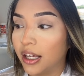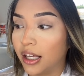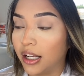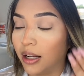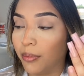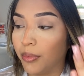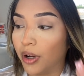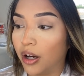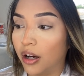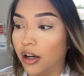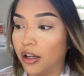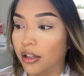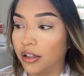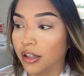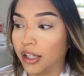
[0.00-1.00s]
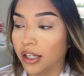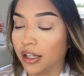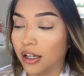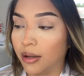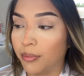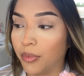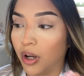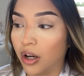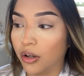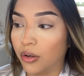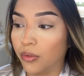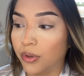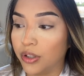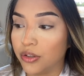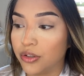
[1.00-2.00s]
and I'm not like I'm not
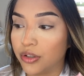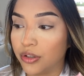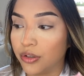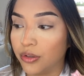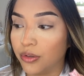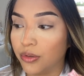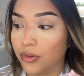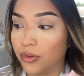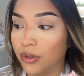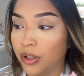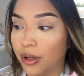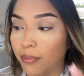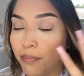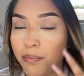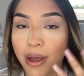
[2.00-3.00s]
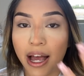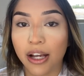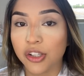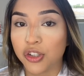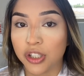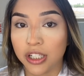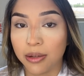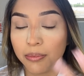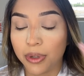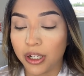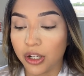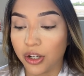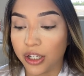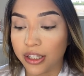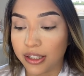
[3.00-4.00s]
going to bash
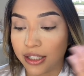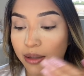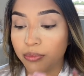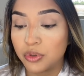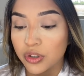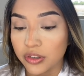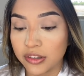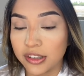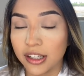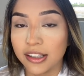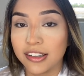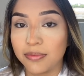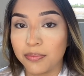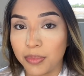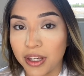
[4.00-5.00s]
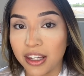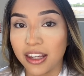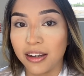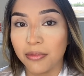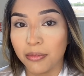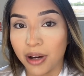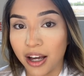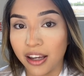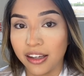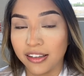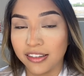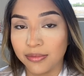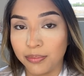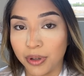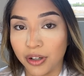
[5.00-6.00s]
anybody or anything. I'm just speaking my
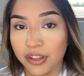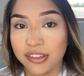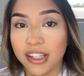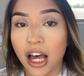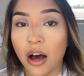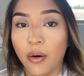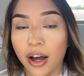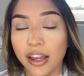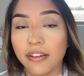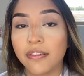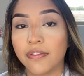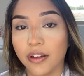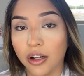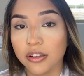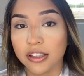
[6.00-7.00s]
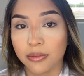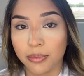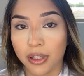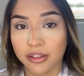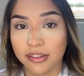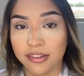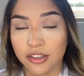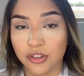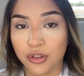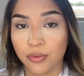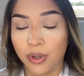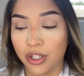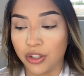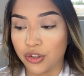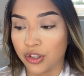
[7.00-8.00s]
experience, how I felt about the
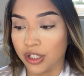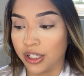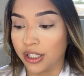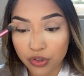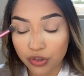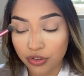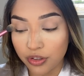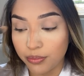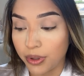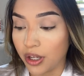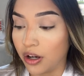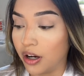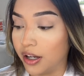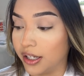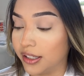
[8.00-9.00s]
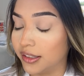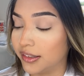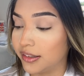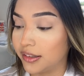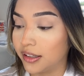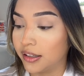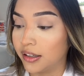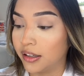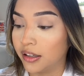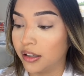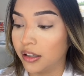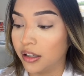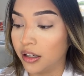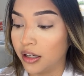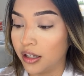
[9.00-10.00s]
situation. Just to be honest,
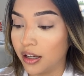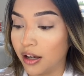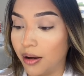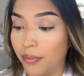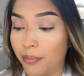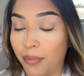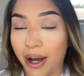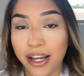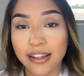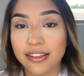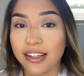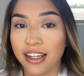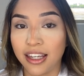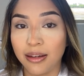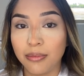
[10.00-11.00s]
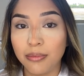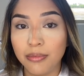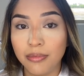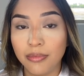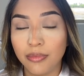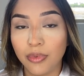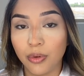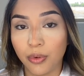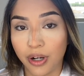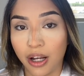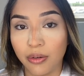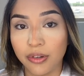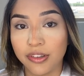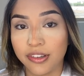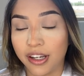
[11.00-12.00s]
my team, when I
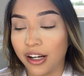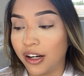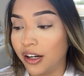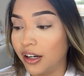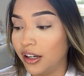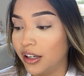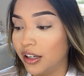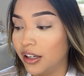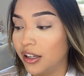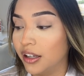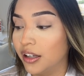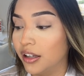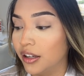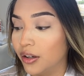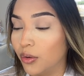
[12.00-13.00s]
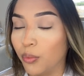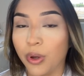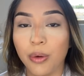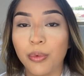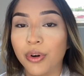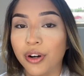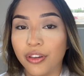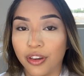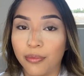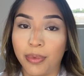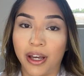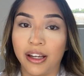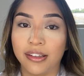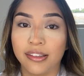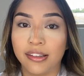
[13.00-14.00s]
was there, we were the
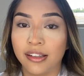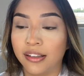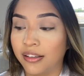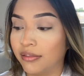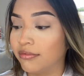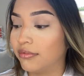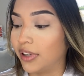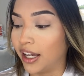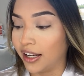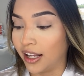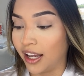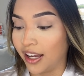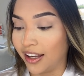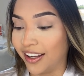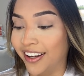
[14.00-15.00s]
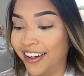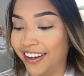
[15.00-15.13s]
best. And I,